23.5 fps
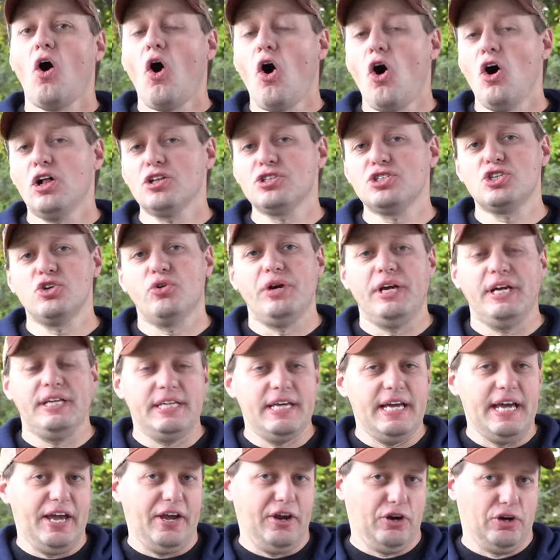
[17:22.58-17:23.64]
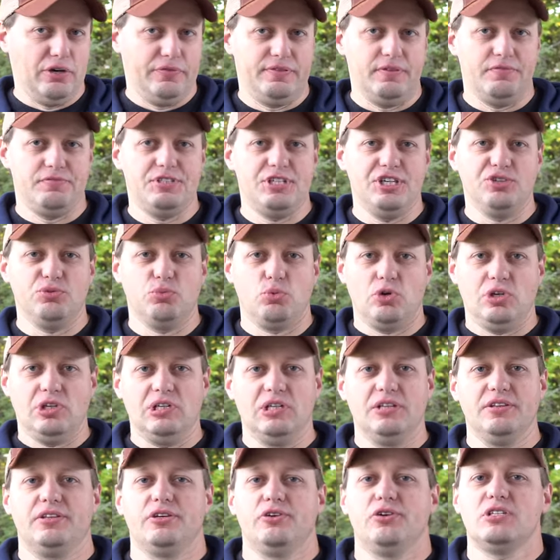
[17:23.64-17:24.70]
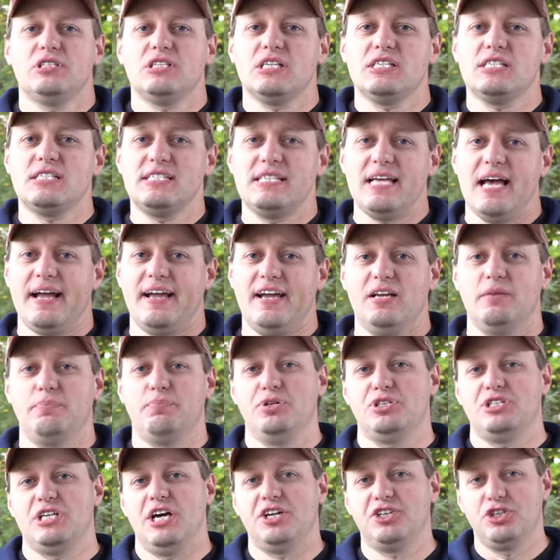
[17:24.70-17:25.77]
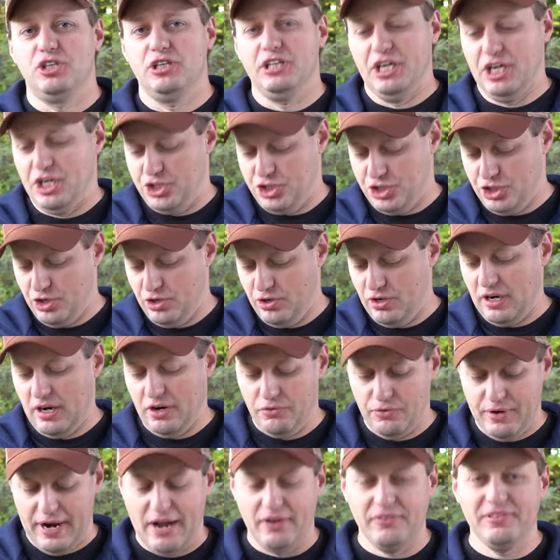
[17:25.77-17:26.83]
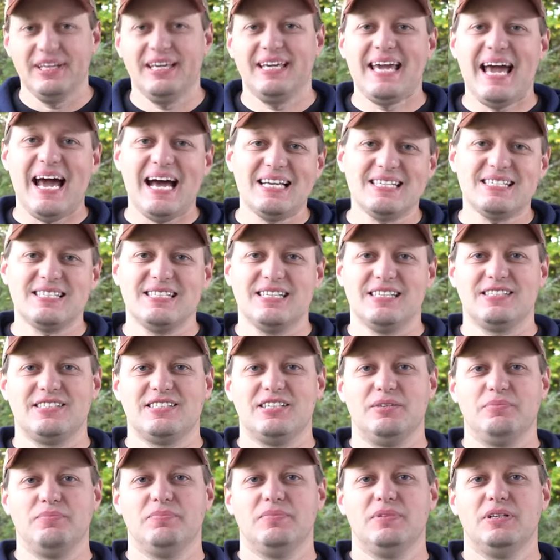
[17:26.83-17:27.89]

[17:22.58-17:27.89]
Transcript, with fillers: Also in the AR-15 world, there is a second potential issue around the gas system.